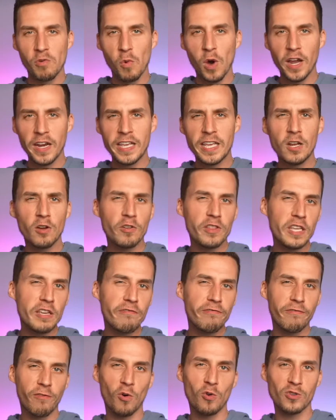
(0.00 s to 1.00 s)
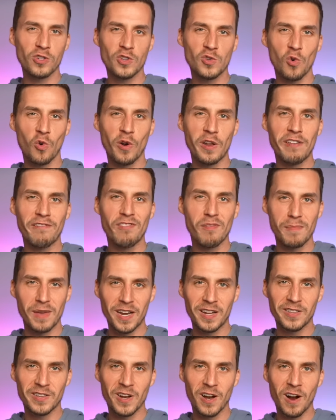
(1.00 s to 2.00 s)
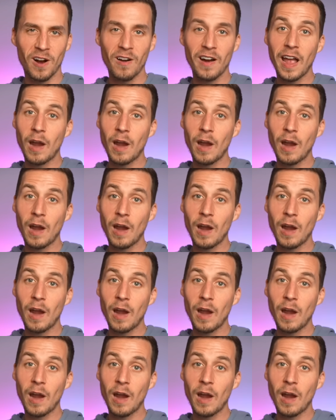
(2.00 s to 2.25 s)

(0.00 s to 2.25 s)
you want to hear the full story of the Minotaur,